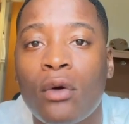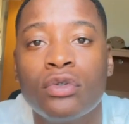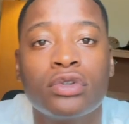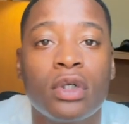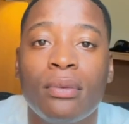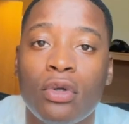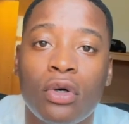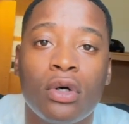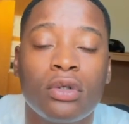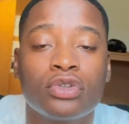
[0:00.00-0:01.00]
What's up,
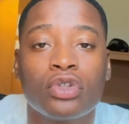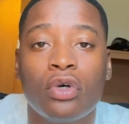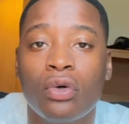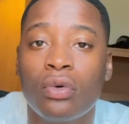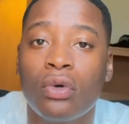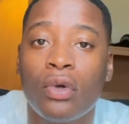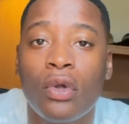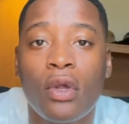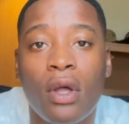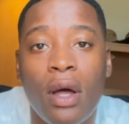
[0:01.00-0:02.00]
y'all? So
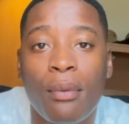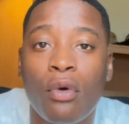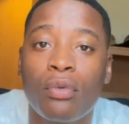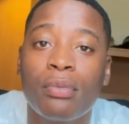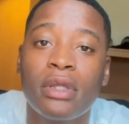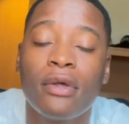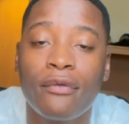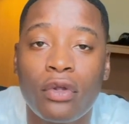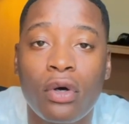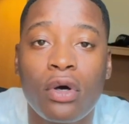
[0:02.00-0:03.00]
I'm gonna be giving
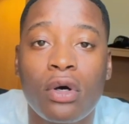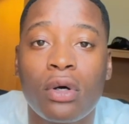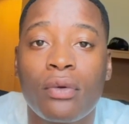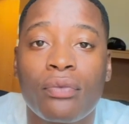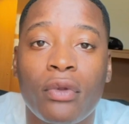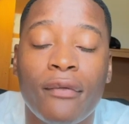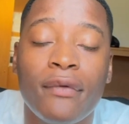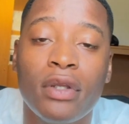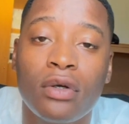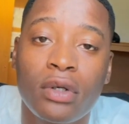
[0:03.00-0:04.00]
y'all a
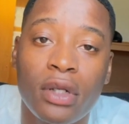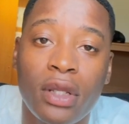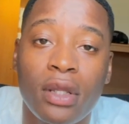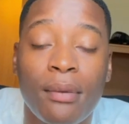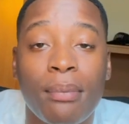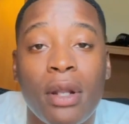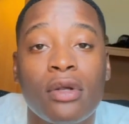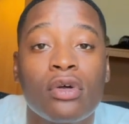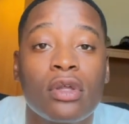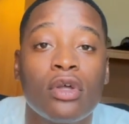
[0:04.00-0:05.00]
video today. I'm probably
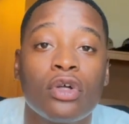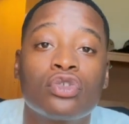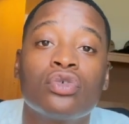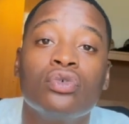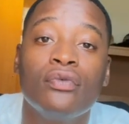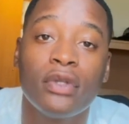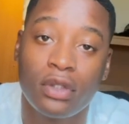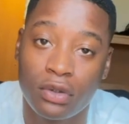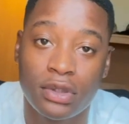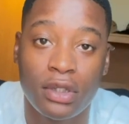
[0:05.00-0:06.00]
gonna give y'all 2
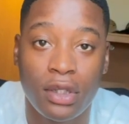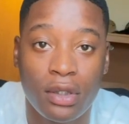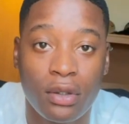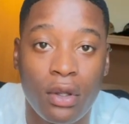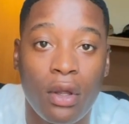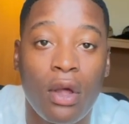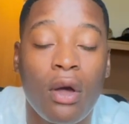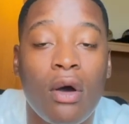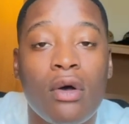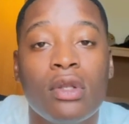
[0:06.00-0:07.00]
videos today,
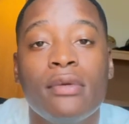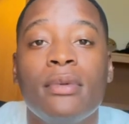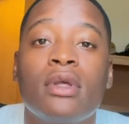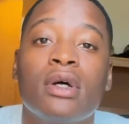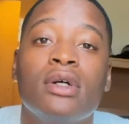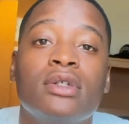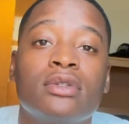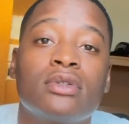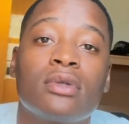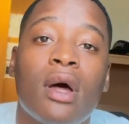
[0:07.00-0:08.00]
only
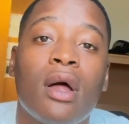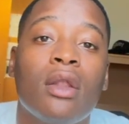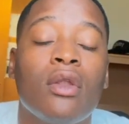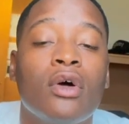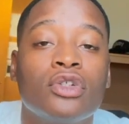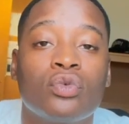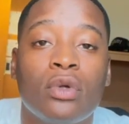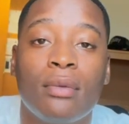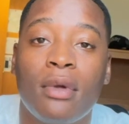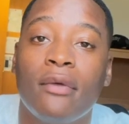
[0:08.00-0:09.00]
because I lost one
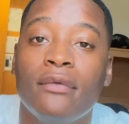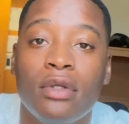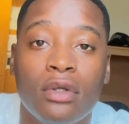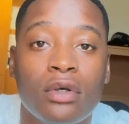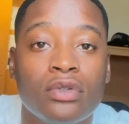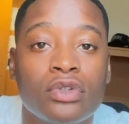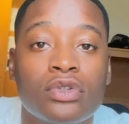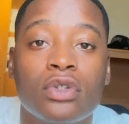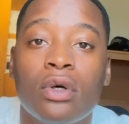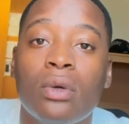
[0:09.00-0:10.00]
of my videos,
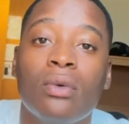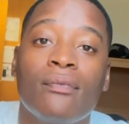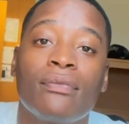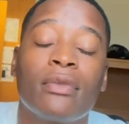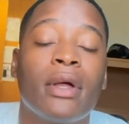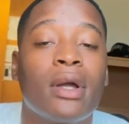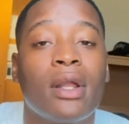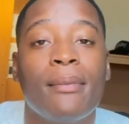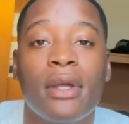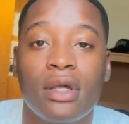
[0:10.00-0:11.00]
so I gotta
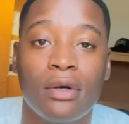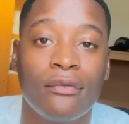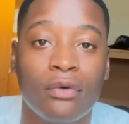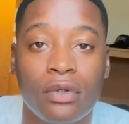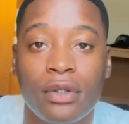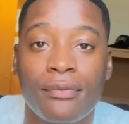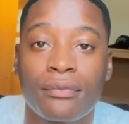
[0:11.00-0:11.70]
make up for it.